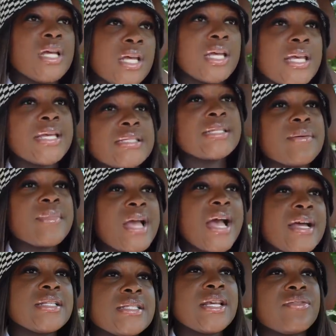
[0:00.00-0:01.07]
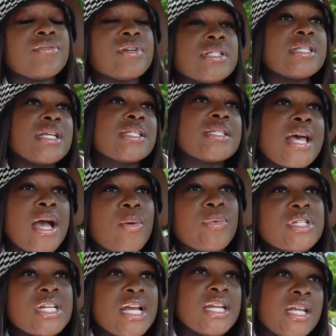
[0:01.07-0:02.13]
get some content for TikTok,
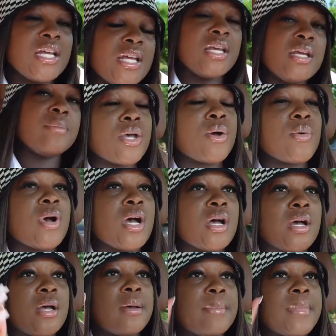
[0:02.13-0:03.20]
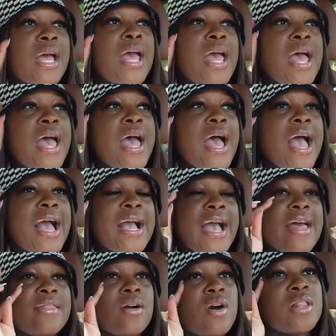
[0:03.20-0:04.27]
which I did. So I
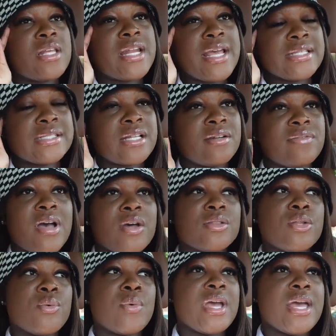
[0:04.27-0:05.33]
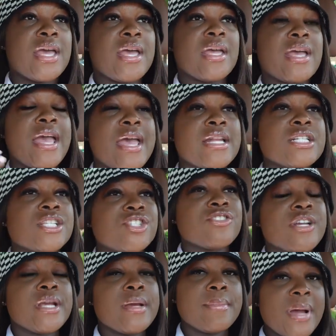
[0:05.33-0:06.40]
got all of that stuff out the way. I had to
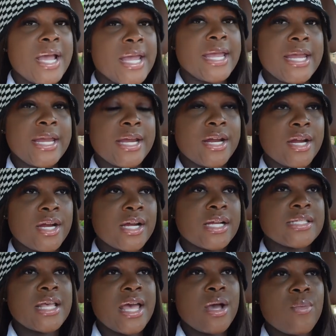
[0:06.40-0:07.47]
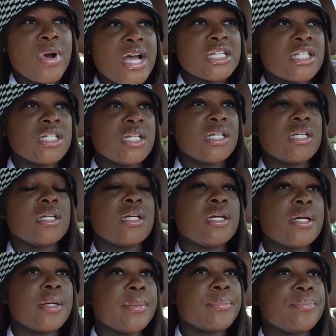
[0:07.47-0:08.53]
straighten my hair because I had washed it
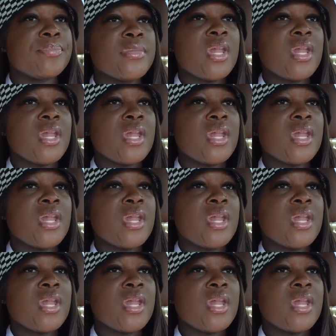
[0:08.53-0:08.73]
and